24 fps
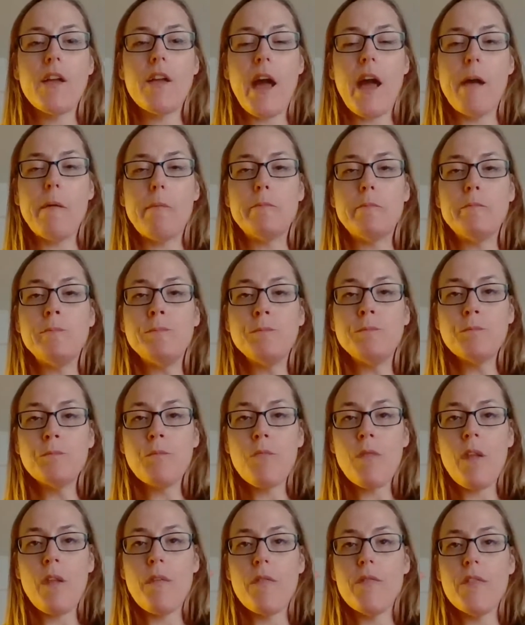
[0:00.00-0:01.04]
get
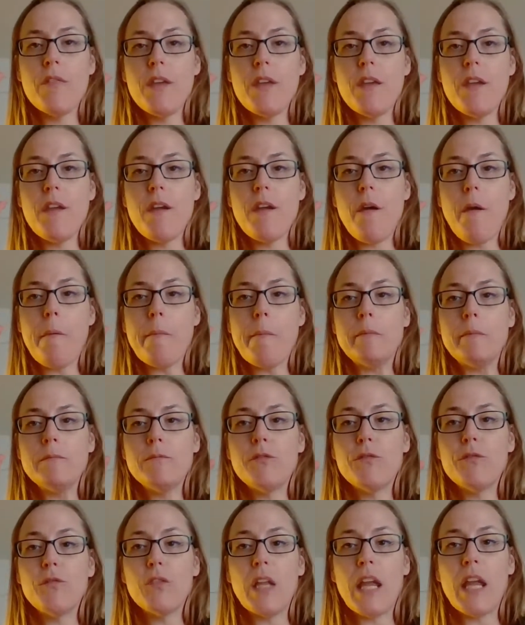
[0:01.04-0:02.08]
the
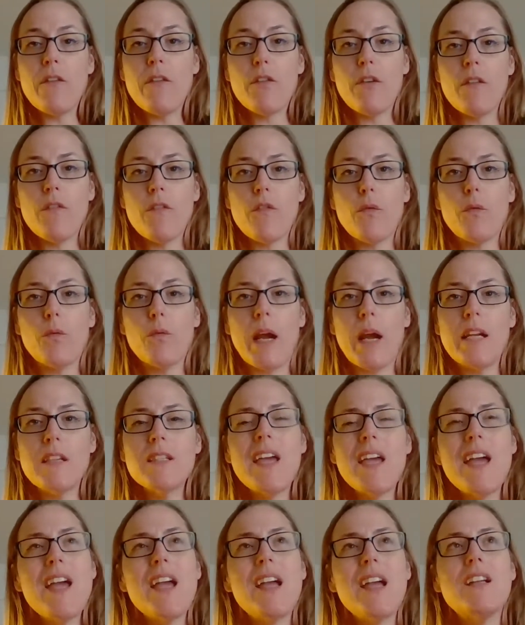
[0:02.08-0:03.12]
flavor of the rice
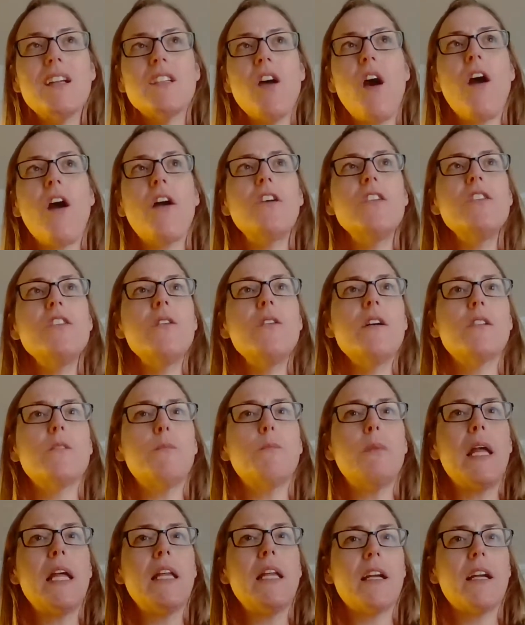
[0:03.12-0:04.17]
cake, and it's hard to explain.